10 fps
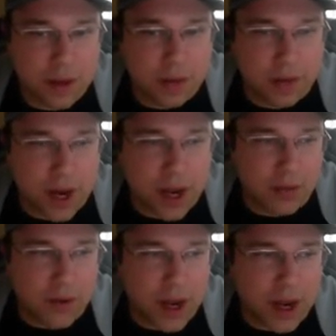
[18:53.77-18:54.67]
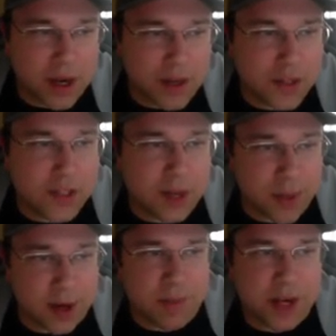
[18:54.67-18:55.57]
Right. And just something to
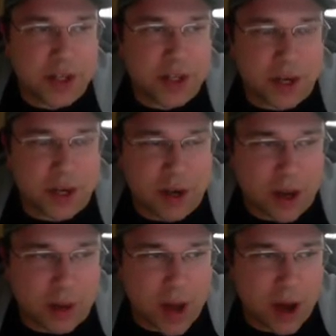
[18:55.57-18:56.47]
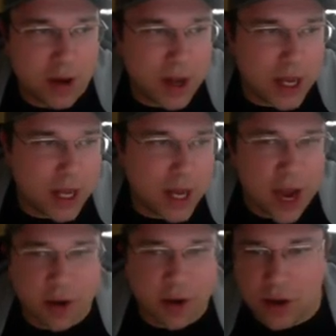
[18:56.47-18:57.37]
mention about Aaron
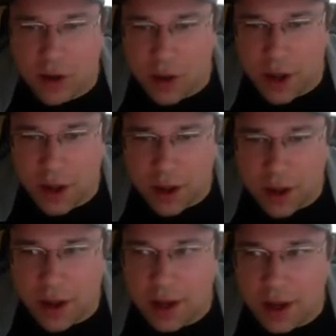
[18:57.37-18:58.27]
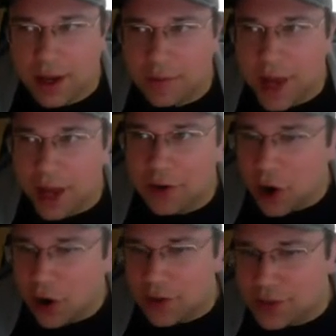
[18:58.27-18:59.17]
Gordon. I don't know if
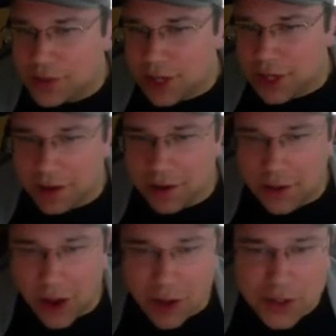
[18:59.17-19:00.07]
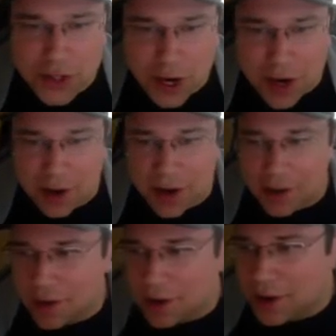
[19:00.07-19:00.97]
it was the All-Star dunk